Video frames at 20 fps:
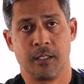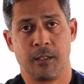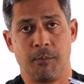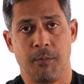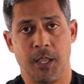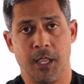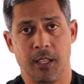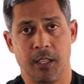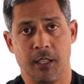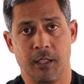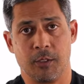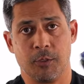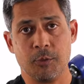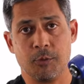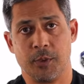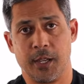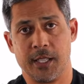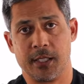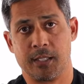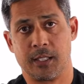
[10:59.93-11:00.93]
Megan
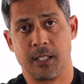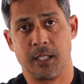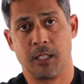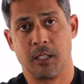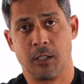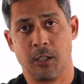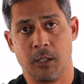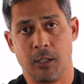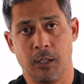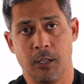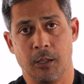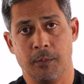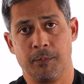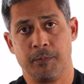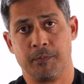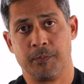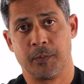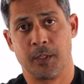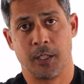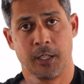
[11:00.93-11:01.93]
Racing arm.
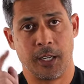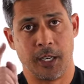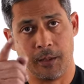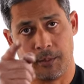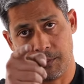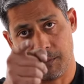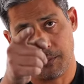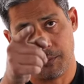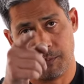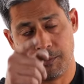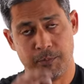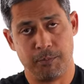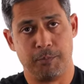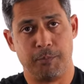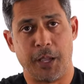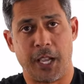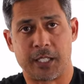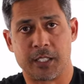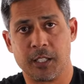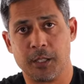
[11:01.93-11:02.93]
All right,
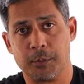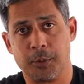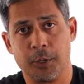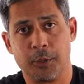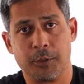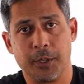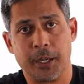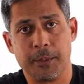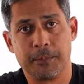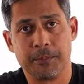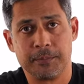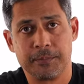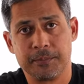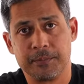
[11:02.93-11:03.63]
back to the program.